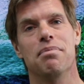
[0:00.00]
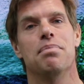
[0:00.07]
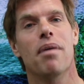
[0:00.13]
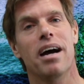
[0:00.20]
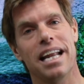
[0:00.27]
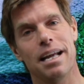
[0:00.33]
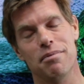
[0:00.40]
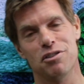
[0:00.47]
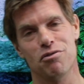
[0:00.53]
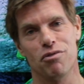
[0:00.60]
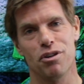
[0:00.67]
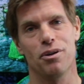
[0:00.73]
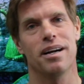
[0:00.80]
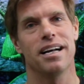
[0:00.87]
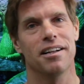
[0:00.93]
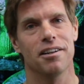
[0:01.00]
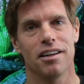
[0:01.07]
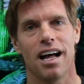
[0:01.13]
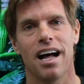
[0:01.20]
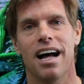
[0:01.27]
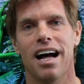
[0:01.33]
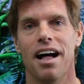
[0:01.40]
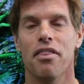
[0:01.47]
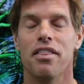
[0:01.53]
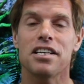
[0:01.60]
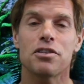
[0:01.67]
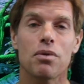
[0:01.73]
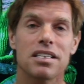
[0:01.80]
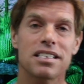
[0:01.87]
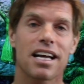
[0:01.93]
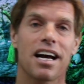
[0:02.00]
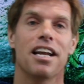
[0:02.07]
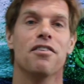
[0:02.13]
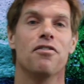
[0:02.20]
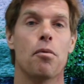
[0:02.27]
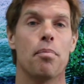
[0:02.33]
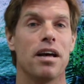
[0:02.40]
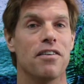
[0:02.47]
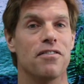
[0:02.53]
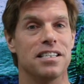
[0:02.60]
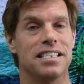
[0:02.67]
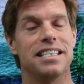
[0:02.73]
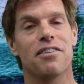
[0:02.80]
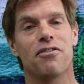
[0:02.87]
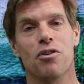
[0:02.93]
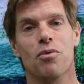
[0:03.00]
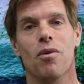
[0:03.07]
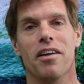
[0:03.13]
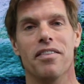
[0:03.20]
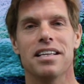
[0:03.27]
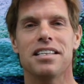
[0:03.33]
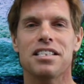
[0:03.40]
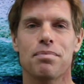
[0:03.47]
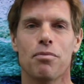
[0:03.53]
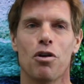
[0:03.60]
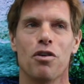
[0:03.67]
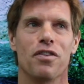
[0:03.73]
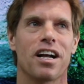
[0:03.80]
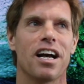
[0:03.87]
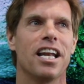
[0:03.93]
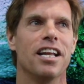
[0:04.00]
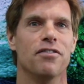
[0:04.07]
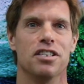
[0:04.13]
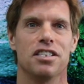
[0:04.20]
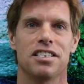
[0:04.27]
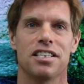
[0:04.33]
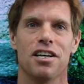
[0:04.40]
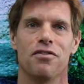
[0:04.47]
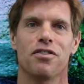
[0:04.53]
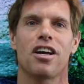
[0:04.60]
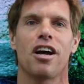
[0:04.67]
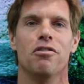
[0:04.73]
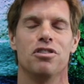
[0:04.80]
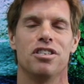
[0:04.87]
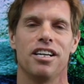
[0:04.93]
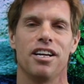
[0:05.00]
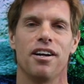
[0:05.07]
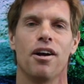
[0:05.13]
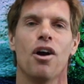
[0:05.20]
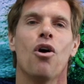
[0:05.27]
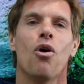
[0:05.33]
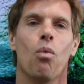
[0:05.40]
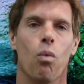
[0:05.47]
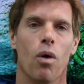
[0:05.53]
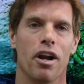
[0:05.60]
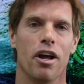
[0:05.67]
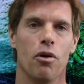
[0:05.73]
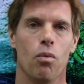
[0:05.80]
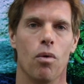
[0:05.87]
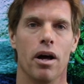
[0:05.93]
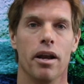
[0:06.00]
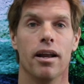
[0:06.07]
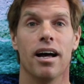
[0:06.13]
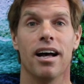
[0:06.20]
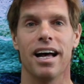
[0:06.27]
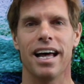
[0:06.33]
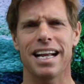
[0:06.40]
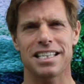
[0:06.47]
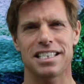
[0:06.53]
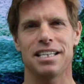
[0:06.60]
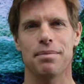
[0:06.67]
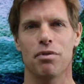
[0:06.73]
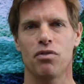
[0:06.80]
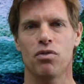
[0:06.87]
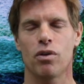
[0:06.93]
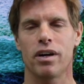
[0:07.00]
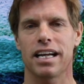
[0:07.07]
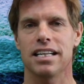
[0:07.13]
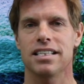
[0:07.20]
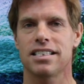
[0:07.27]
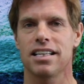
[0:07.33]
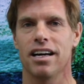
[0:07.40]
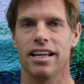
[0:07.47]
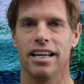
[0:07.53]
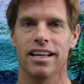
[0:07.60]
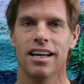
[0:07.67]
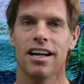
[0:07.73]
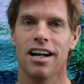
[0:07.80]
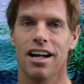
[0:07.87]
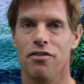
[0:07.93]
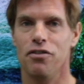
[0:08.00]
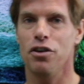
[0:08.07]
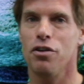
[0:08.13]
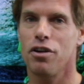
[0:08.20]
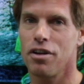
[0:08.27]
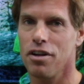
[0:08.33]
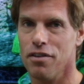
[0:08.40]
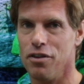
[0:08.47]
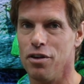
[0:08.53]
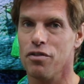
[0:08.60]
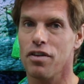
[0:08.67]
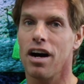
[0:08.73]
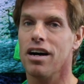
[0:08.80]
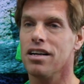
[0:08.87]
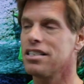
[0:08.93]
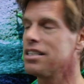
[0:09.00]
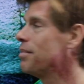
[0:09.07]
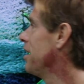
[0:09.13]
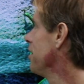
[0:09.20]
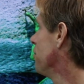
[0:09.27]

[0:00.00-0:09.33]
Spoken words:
My name is Ruhel. This one's kind of a bit of a different one. This is more of a kind of a surf coaching 101. And actually, before I get started, a few of you have asked about the